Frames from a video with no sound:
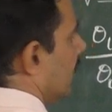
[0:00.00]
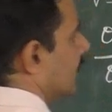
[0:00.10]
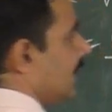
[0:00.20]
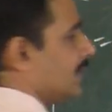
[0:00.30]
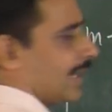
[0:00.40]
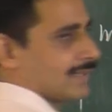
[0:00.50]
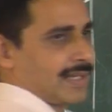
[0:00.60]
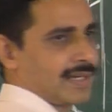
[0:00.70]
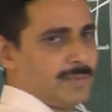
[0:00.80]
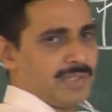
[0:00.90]
These rays
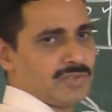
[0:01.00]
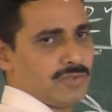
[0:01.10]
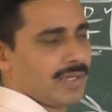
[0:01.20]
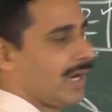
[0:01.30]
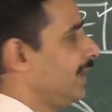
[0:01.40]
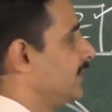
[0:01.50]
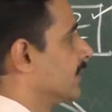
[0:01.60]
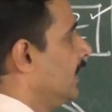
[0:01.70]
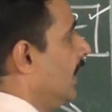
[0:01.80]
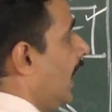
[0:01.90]
are coming to your
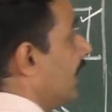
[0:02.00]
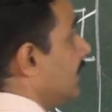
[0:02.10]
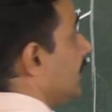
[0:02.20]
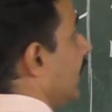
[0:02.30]
eyes and